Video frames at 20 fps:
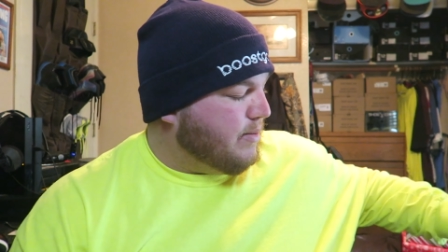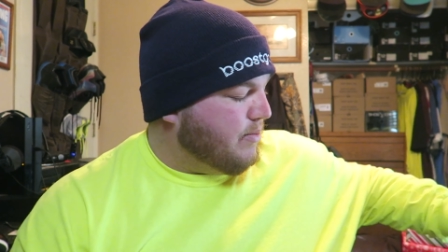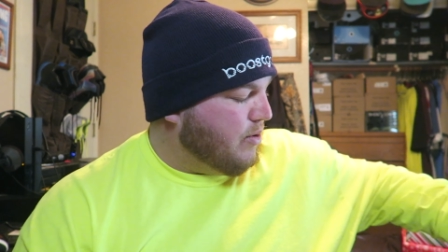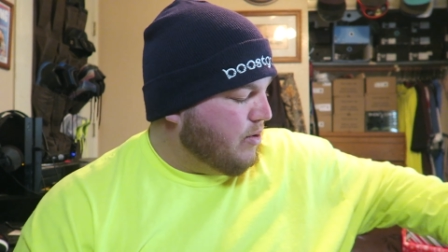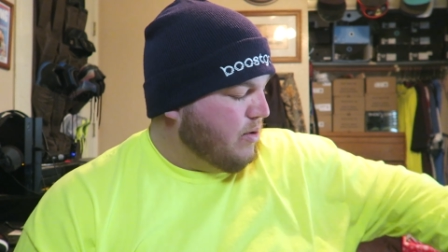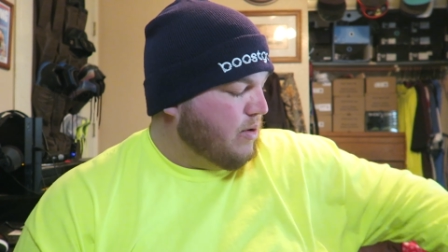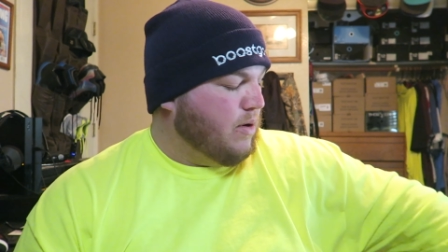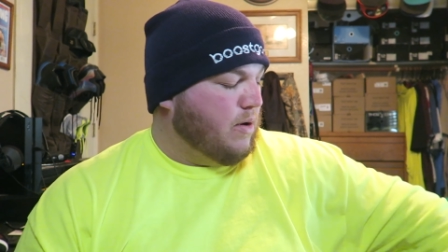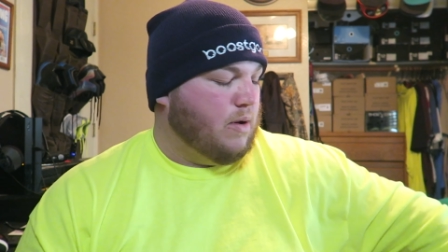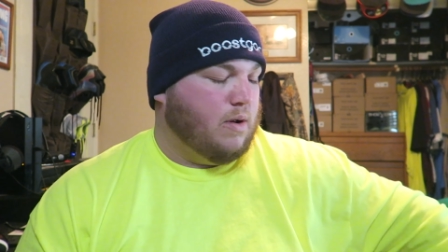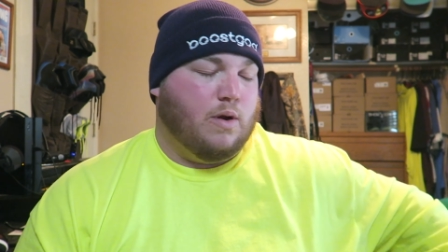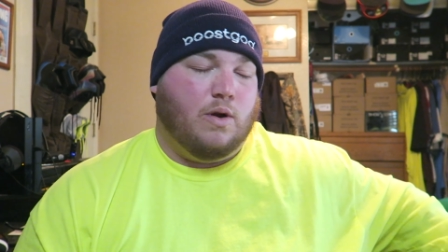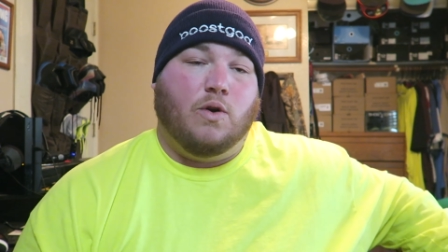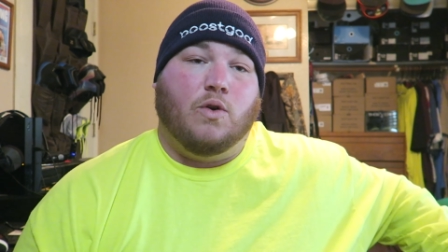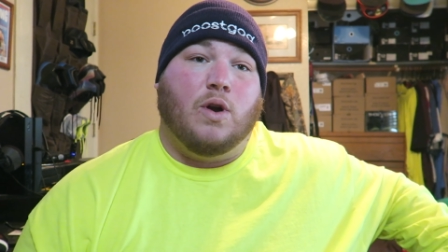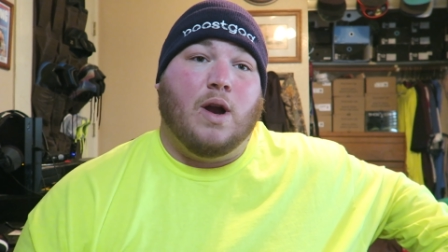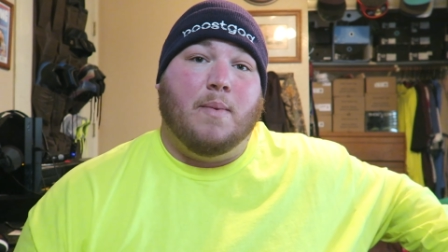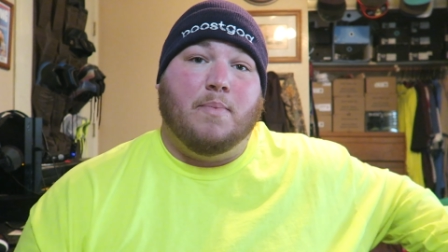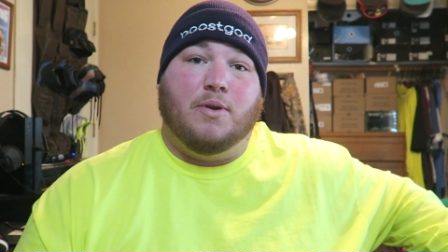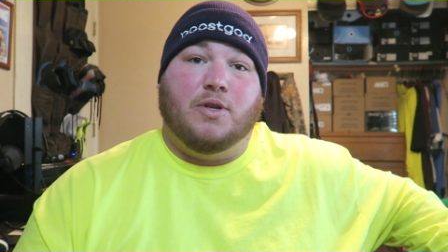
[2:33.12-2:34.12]
some
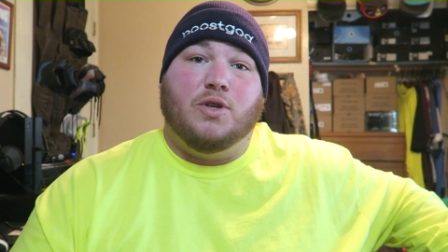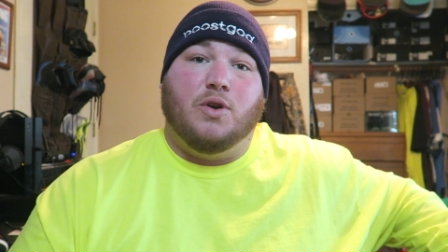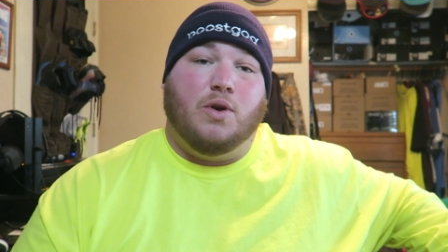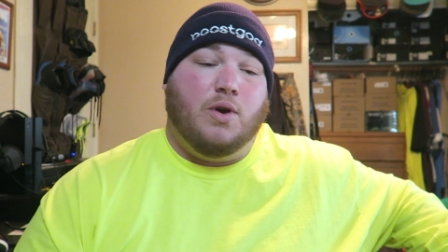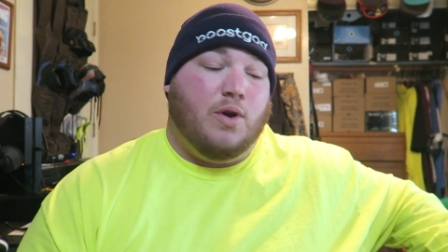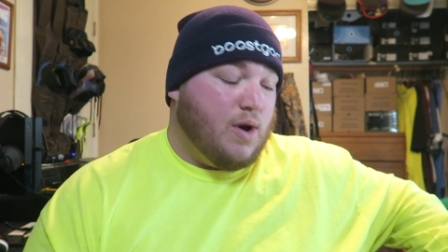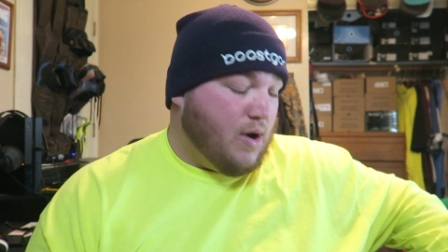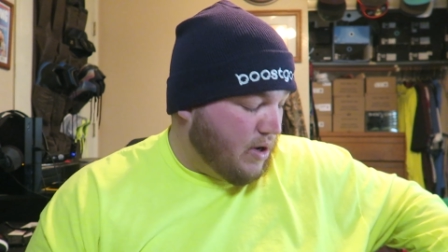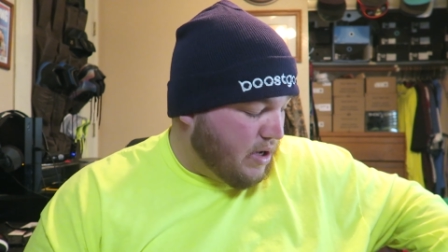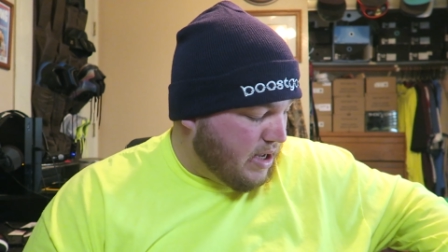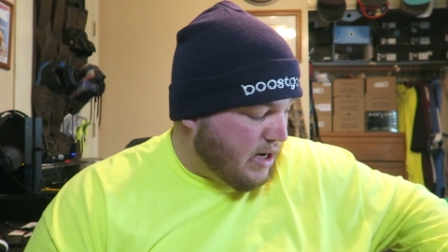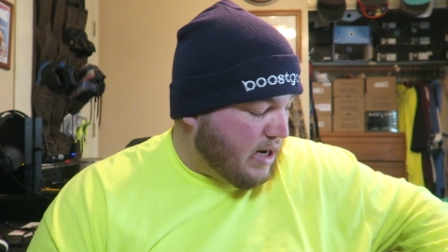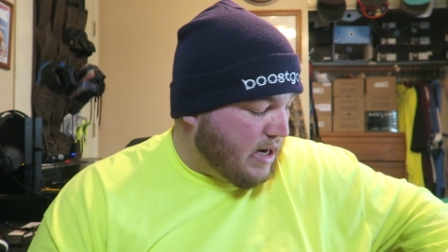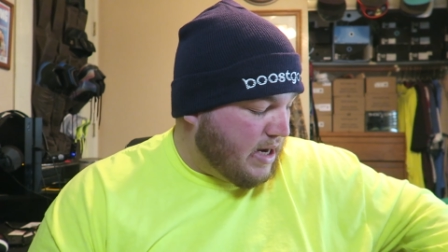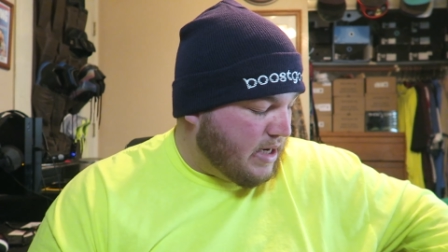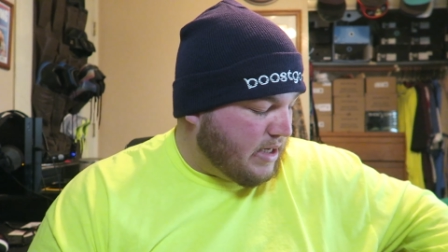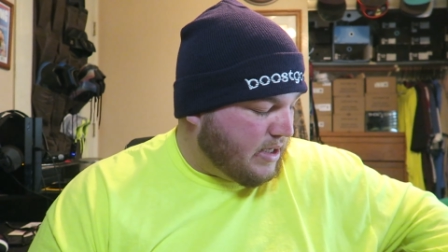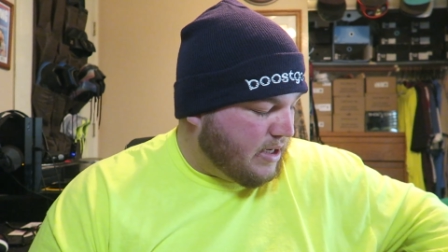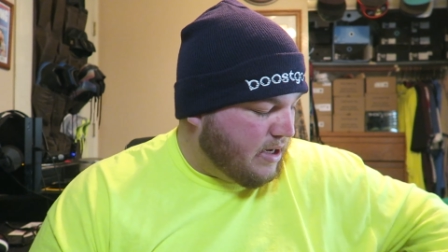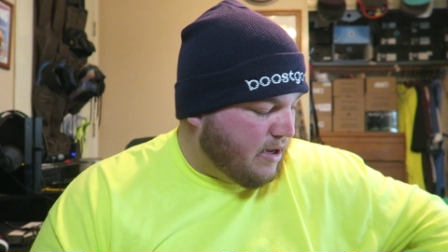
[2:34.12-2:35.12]
Crep to show you how good it
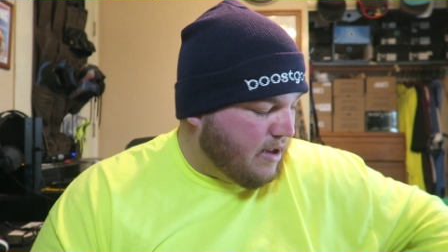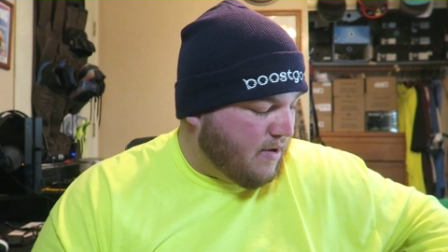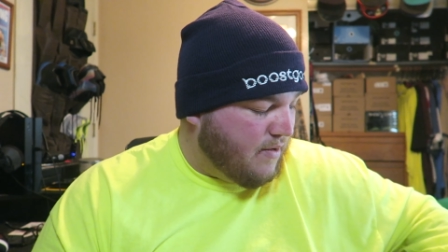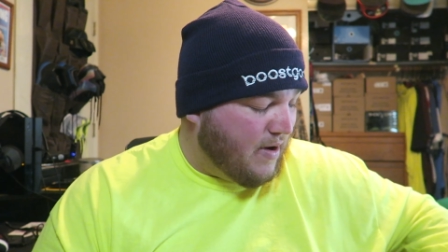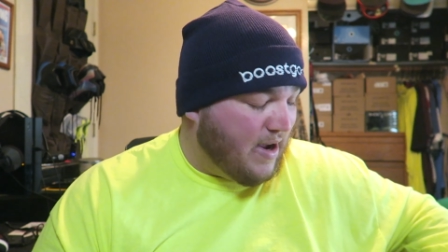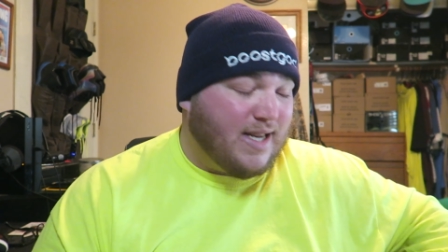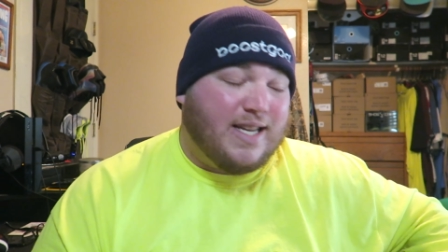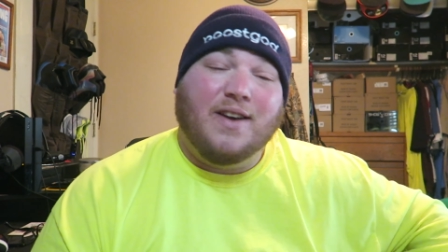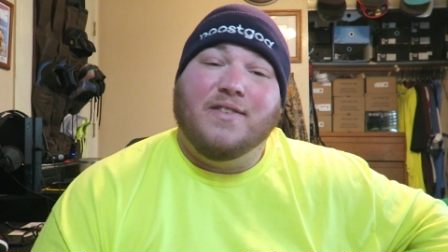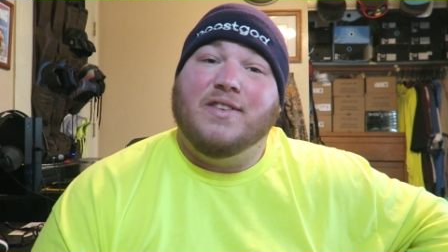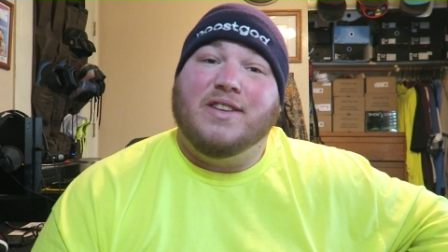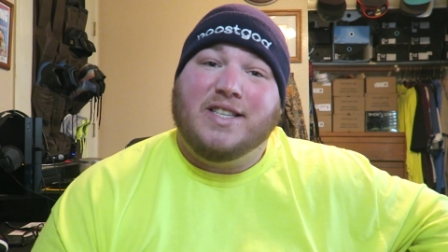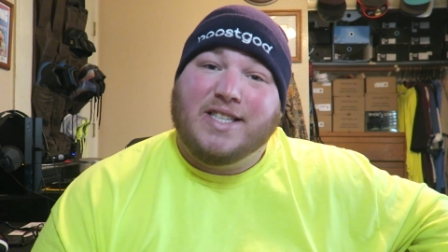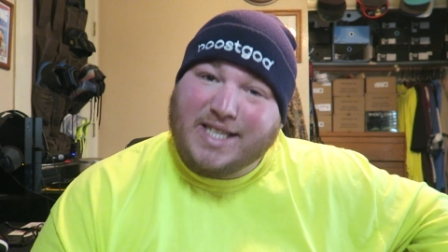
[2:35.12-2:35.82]
is. If you guys haven't